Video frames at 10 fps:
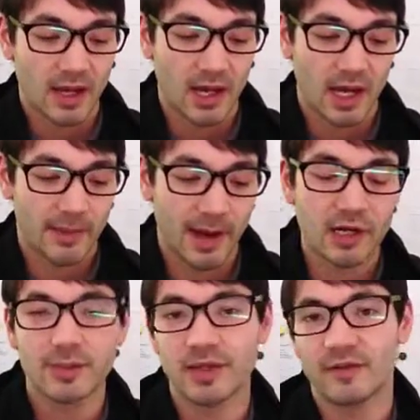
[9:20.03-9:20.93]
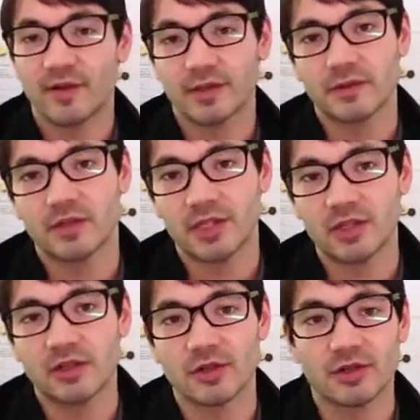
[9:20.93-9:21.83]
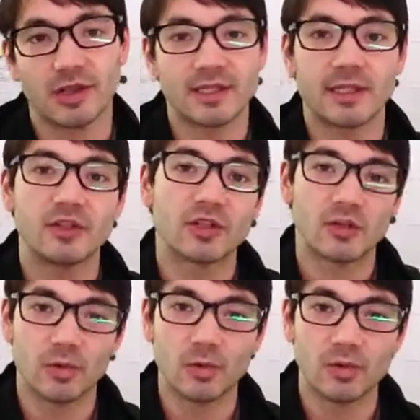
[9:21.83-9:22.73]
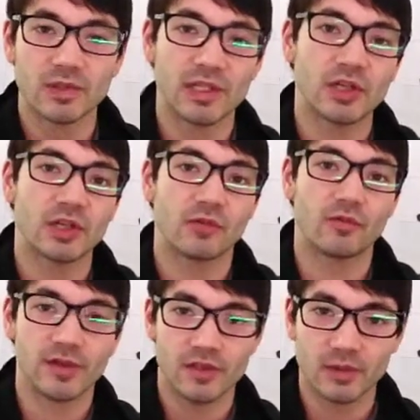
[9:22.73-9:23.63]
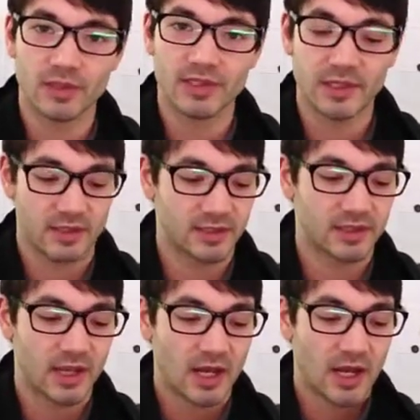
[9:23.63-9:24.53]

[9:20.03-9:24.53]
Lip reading: how to be an effective teacher, like teaching tools, teaching resources.